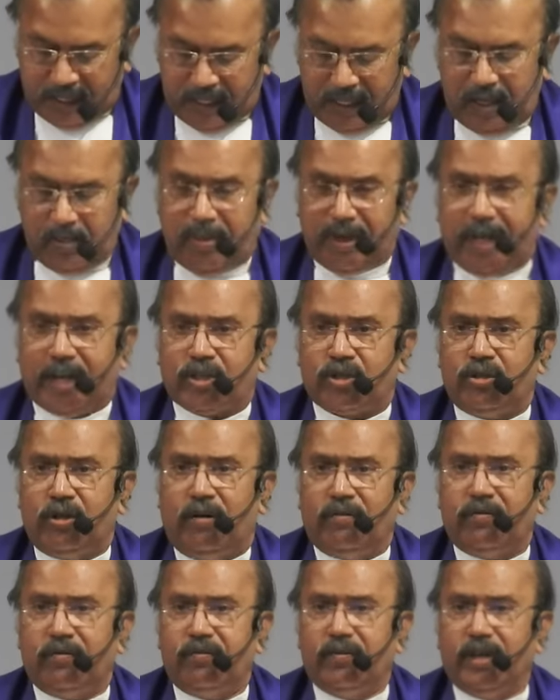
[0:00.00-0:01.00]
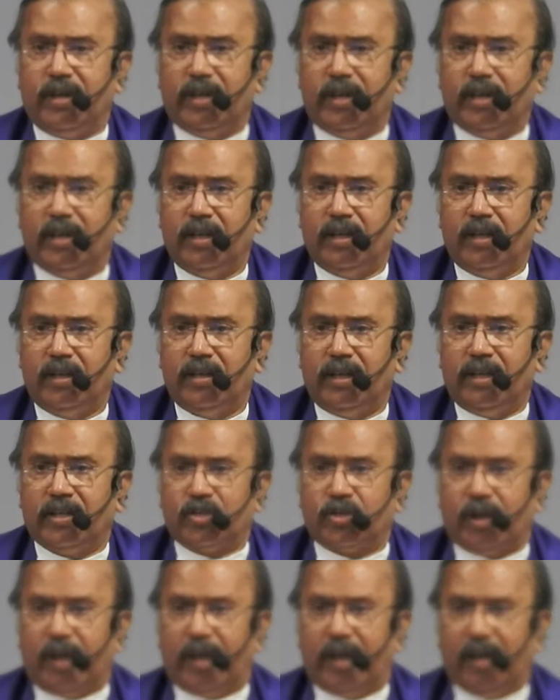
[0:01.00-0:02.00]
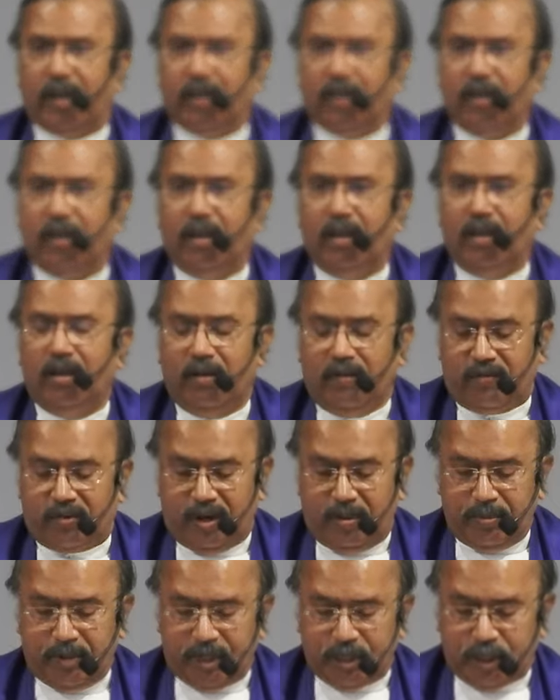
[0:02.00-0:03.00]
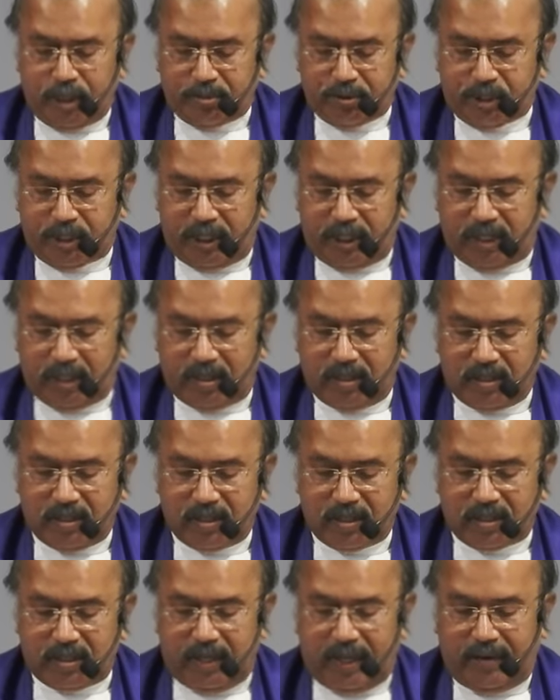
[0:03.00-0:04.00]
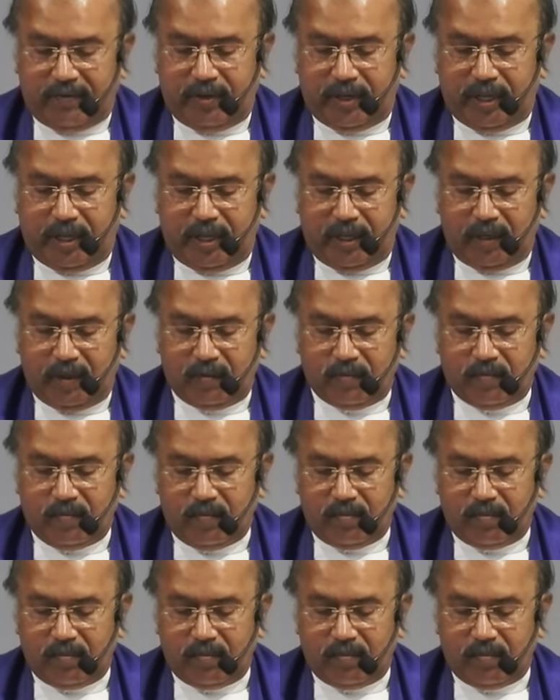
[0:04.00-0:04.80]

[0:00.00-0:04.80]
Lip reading: the liberation of Israel from Egyptian slavery.